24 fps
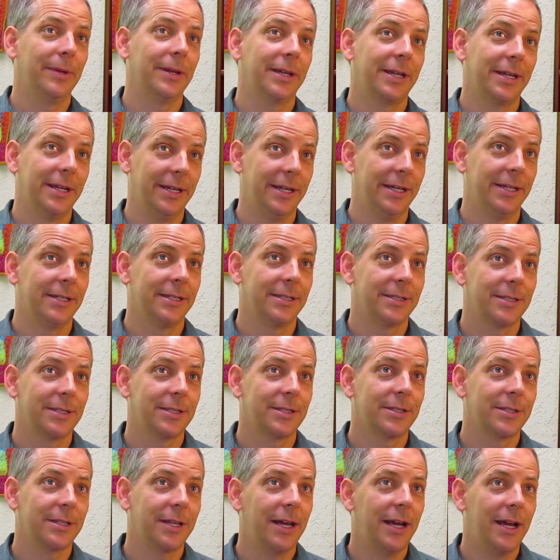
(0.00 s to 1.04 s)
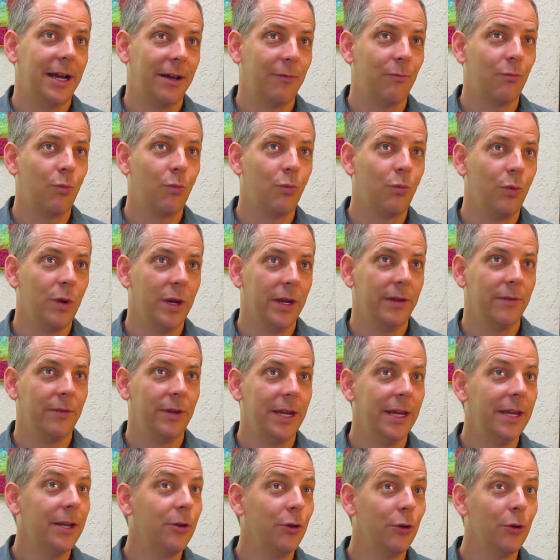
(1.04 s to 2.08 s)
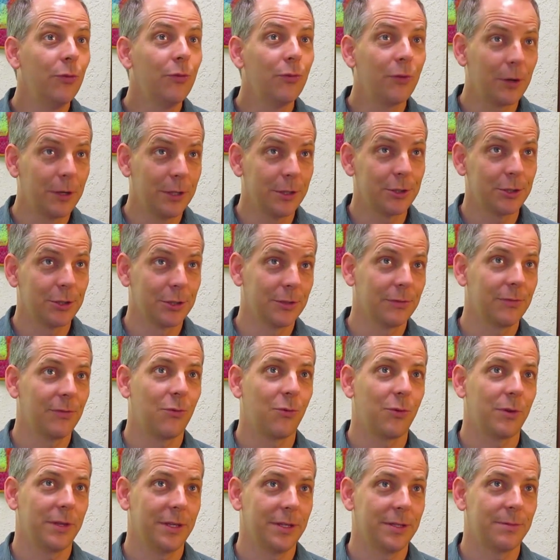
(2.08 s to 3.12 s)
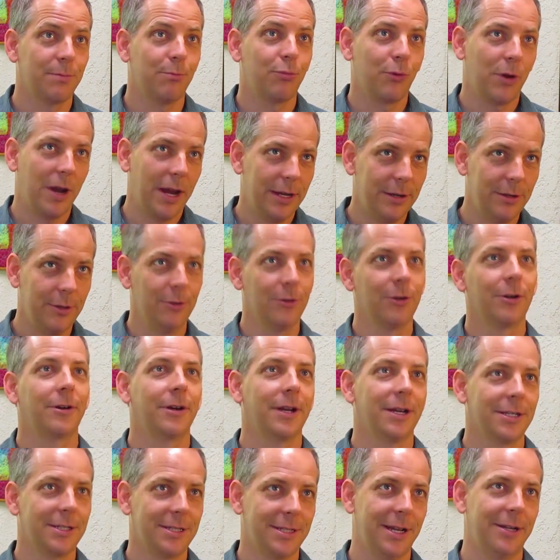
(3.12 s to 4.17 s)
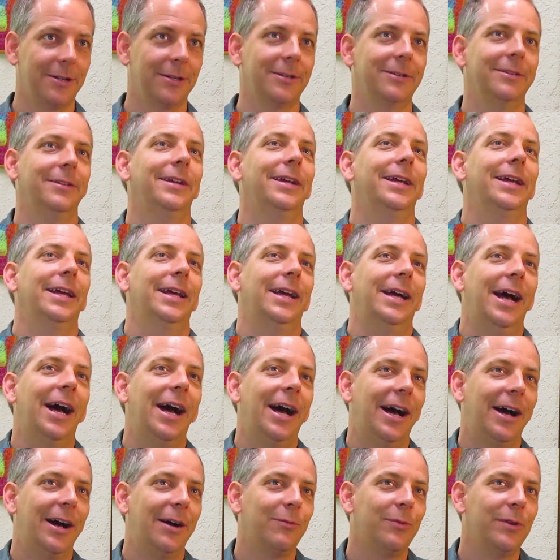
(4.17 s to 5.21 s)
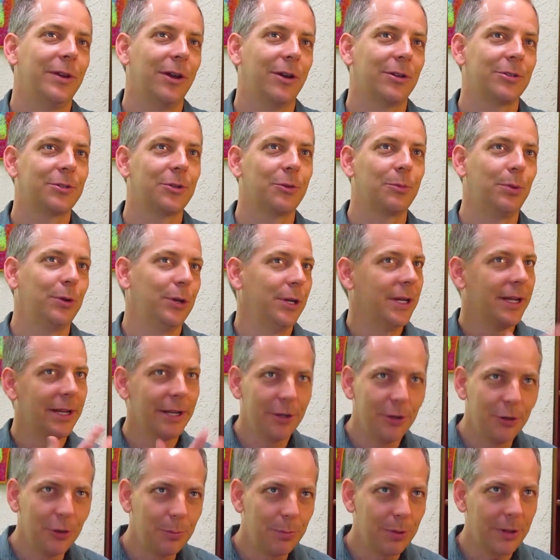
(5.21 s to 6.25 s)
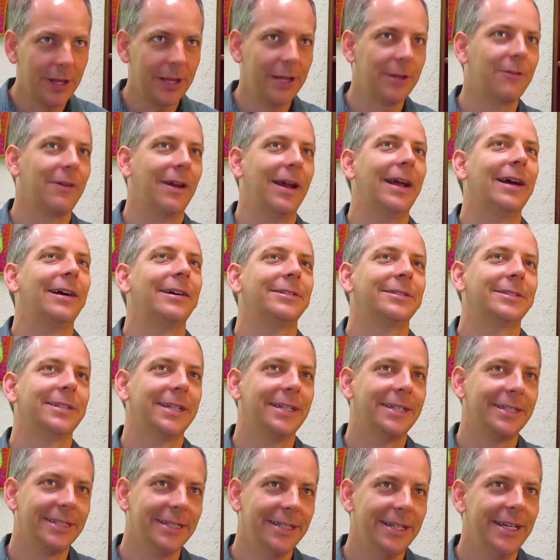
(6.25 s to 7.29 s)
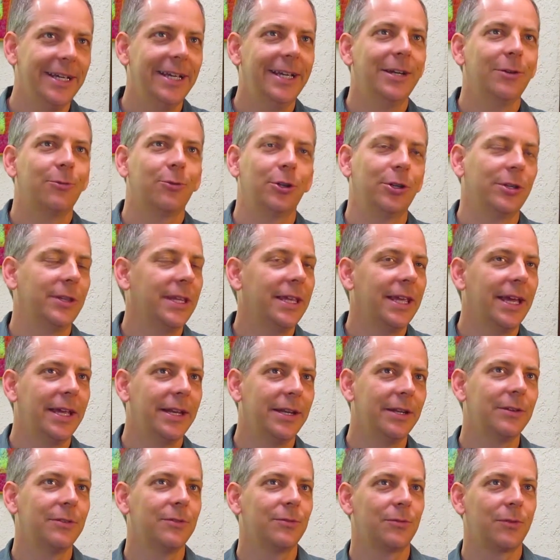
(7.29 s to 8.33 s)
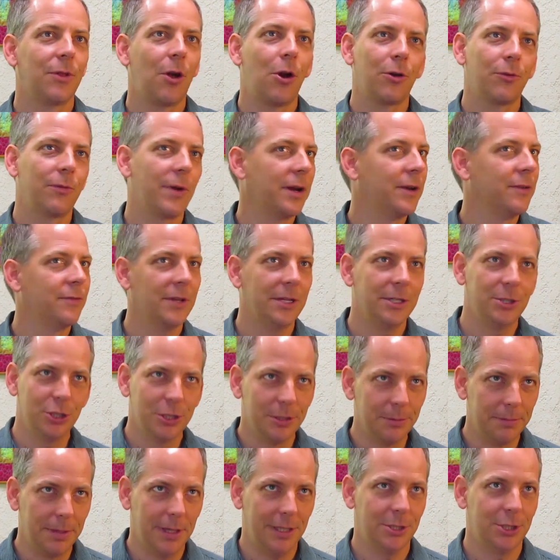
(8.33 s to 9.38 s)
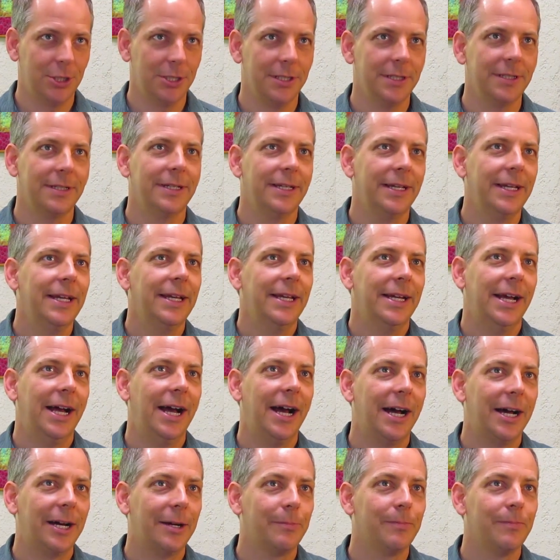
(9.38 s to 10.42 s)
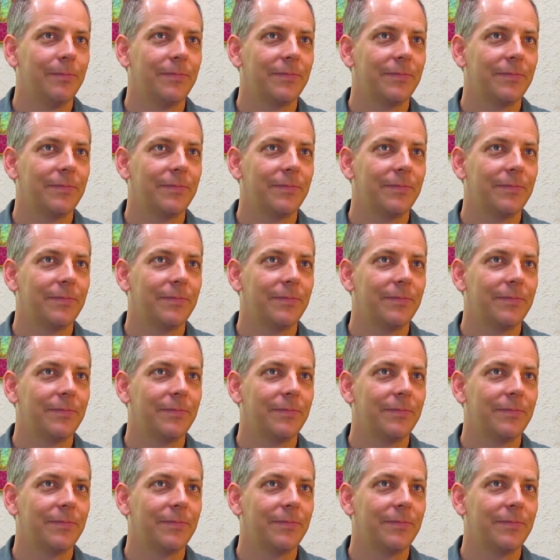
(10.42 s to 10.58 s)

because we need new furniture for this brand new learning center. Uh, we also are putting in a new playground and we're at the end of our renovation budget. Um,